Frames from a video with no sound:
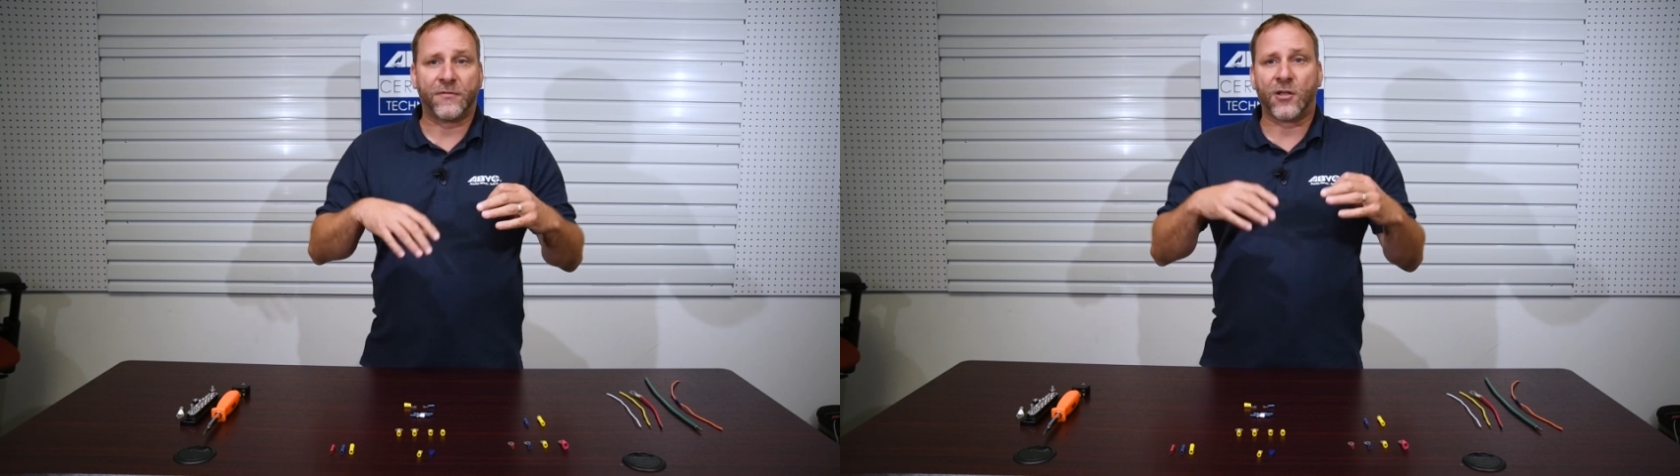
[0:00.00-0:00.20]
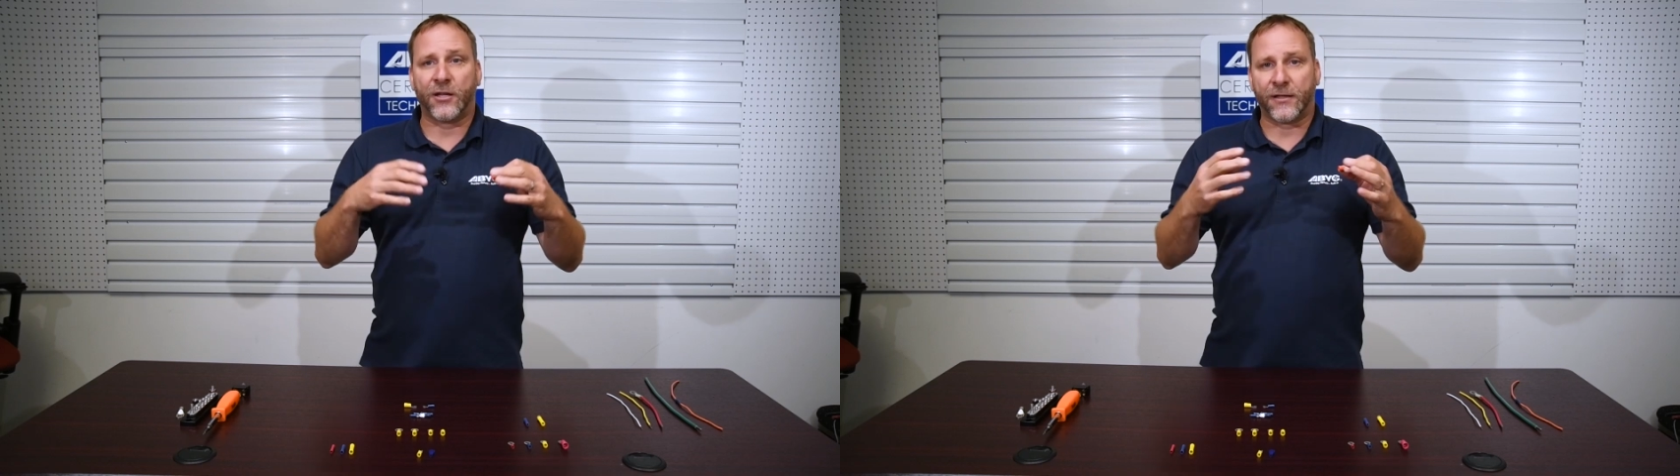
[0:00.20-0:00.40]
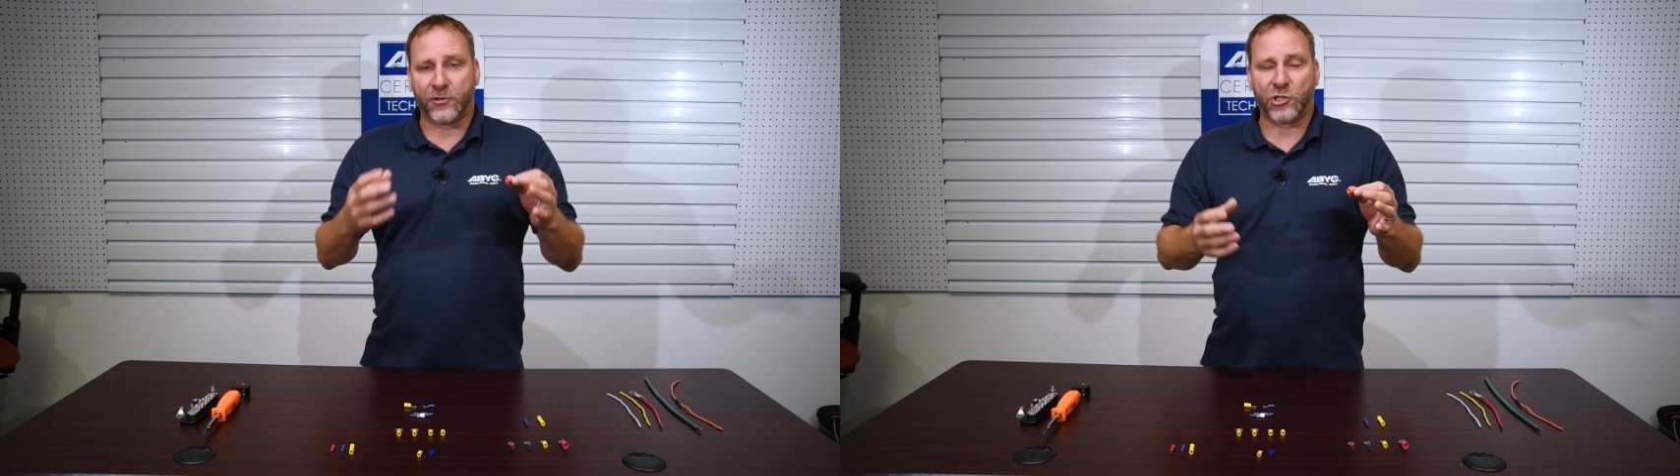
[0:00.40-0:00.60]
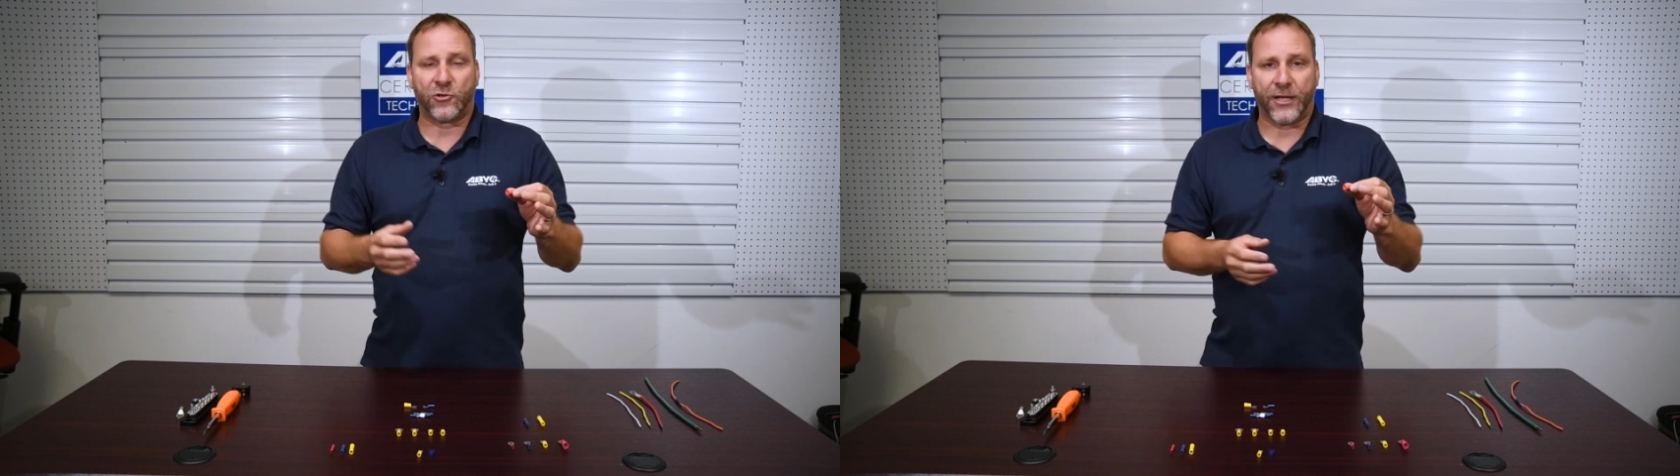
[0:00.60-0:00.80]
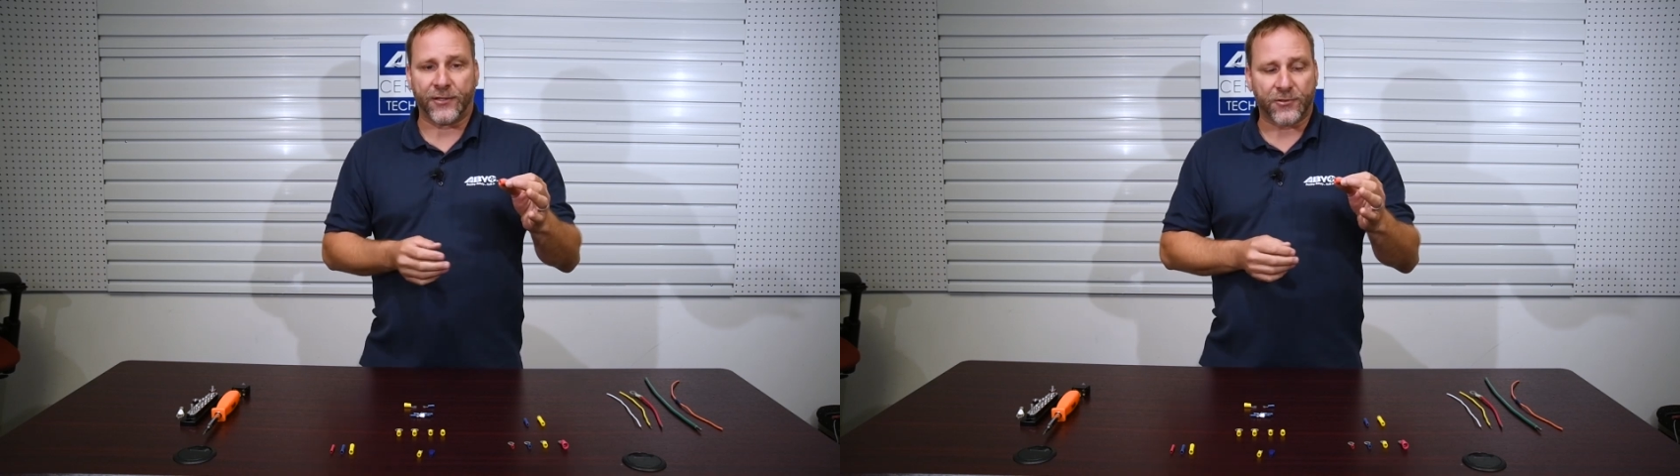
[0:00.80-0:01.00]
of cutting the
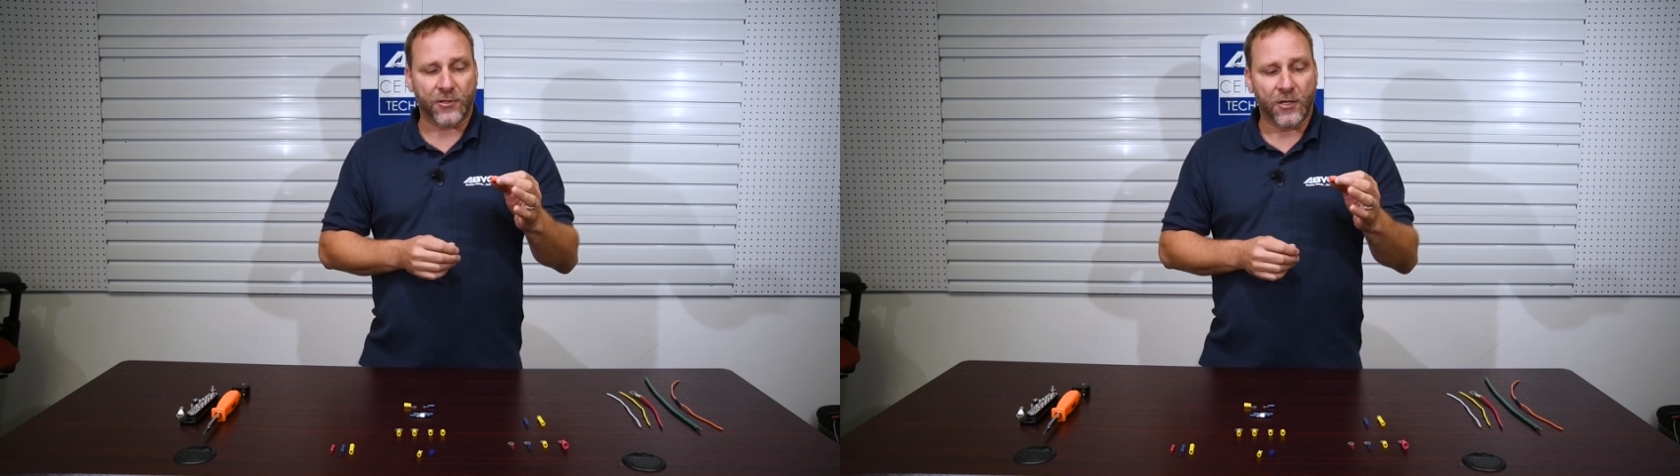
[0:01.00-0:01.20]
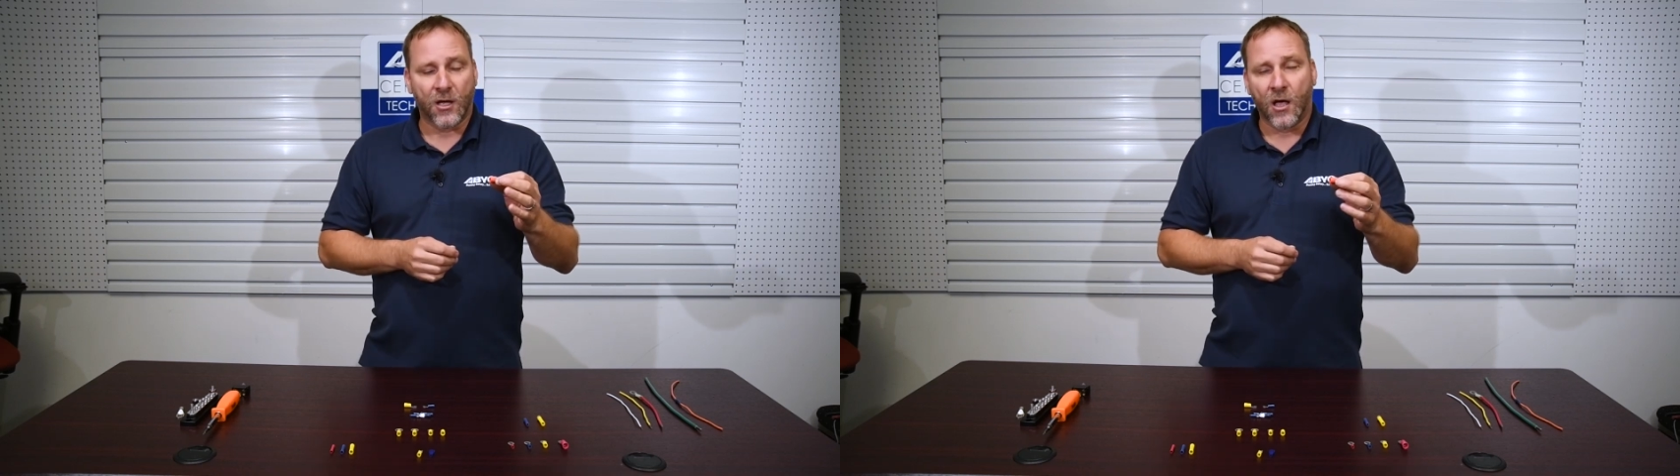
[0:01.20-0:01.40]
strands.